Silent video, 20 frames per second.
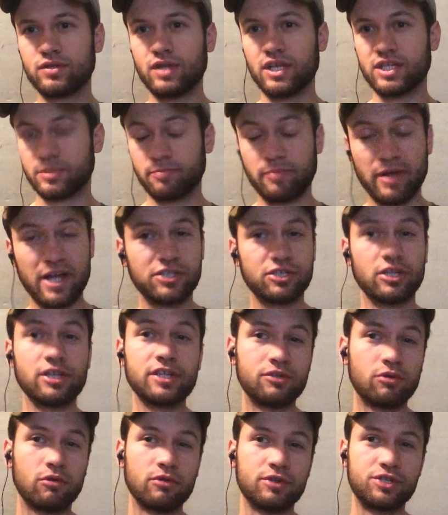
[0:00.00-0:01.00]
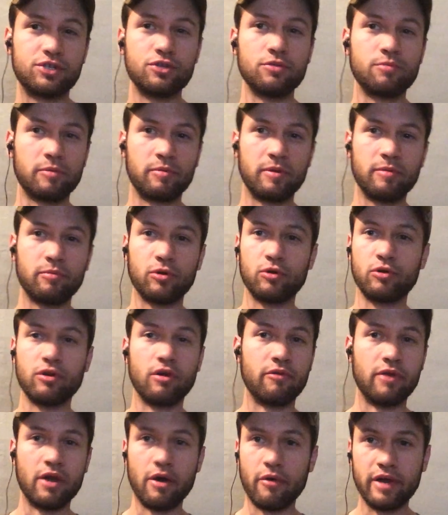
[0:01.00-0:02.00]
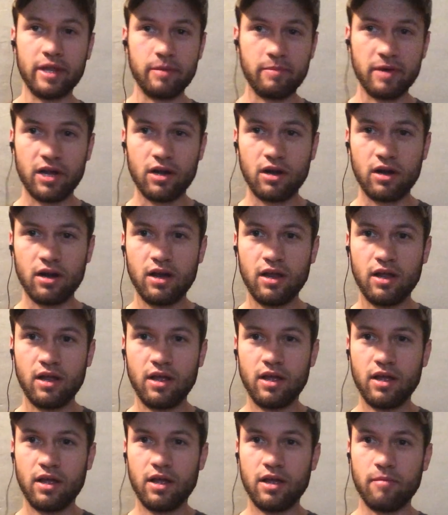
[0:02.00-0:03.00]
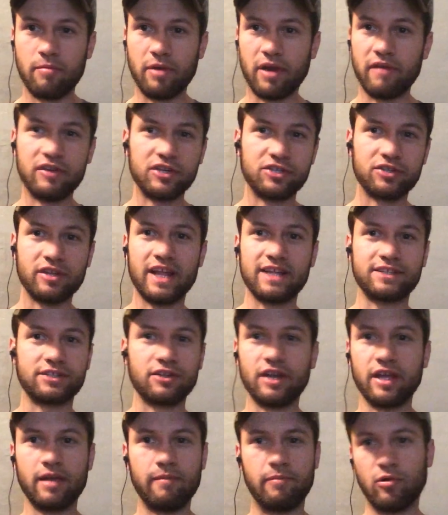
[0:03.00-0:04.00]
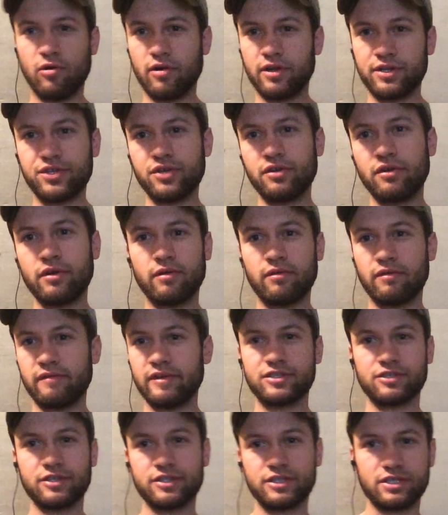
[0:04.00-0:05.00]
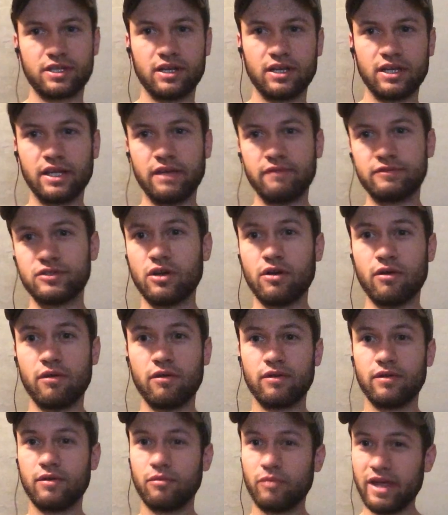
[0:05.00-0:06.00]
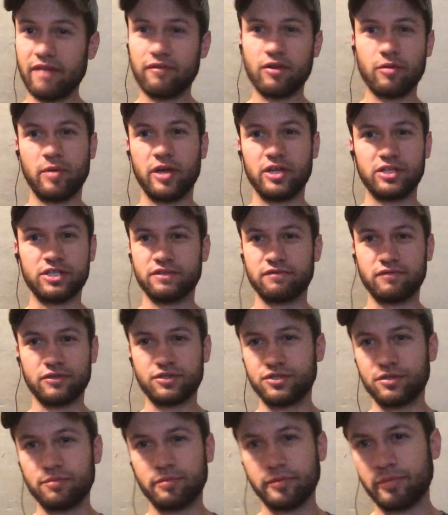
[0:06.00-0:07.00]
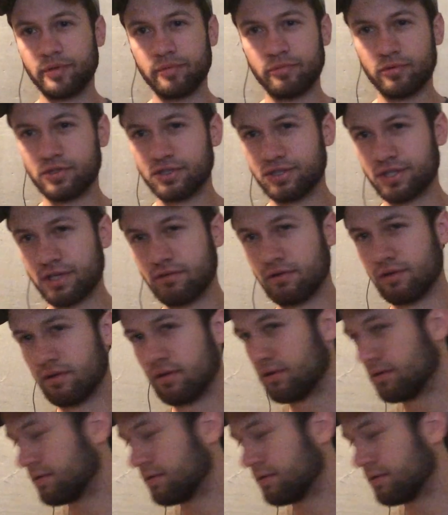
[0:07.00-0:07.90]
especially towards stupid people who don't know any better. But eventually that's going to get boring too, and we're eventually just going to leave. So we have no patience for stupid people in general.